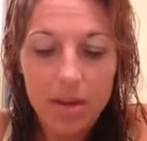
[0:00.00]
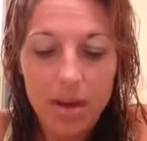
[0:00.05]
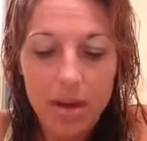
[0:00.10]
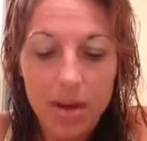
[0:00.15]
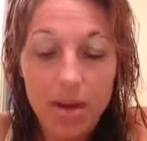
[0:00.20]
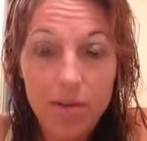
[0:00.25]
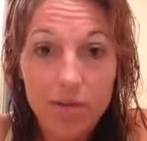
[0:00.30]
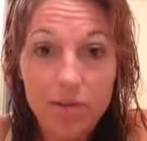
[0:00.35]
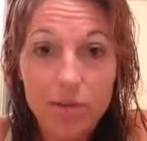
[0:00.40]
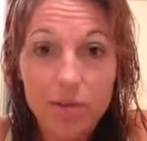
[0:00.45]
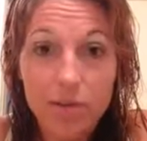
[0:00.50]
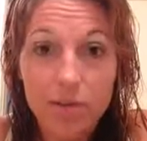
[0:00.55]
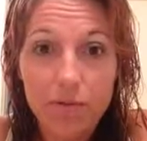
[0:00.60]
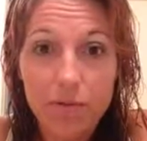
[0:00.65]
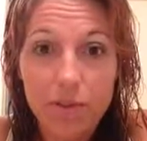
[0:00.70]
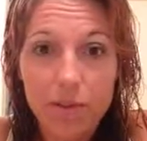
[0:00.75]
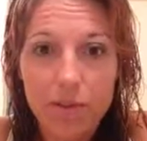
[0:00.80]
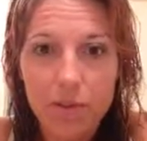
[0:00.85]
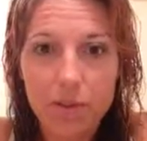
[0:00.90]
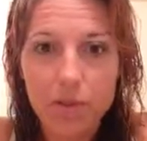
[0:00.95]
I have some
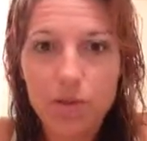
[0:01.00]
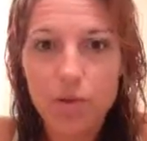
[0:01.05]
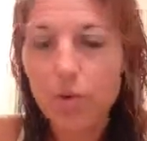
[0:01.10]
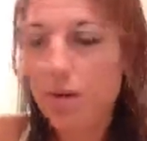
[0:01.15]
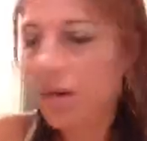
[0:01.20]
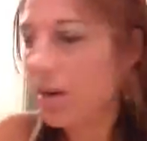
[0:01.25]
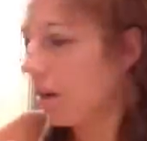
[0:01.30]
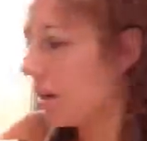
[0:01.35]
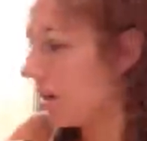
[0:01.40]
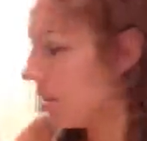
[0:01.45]
friends joining